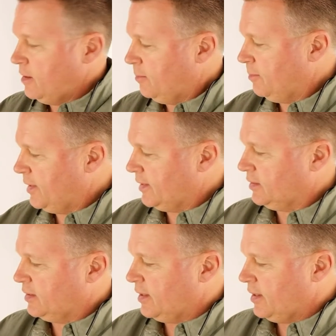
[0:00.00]
But
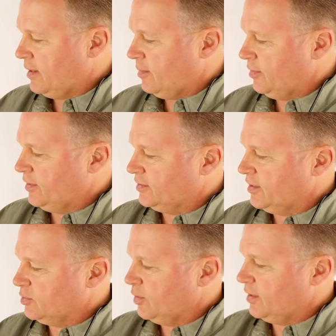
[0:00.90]
this
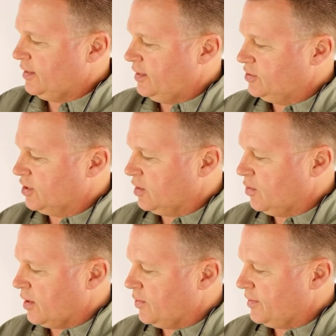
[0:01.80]
is what it is. You can
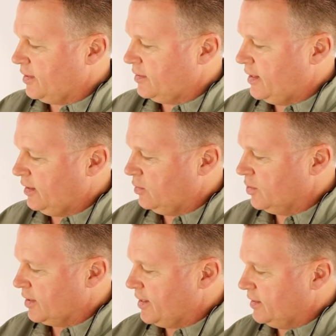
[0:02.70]
work with it, and it'll
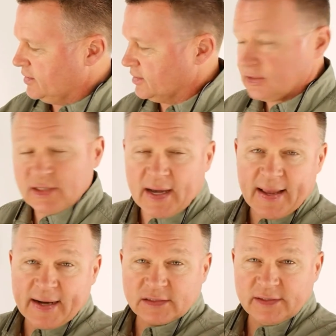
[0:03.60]
work as is. It's not
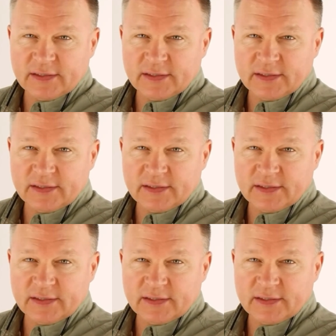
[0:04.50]
excellent.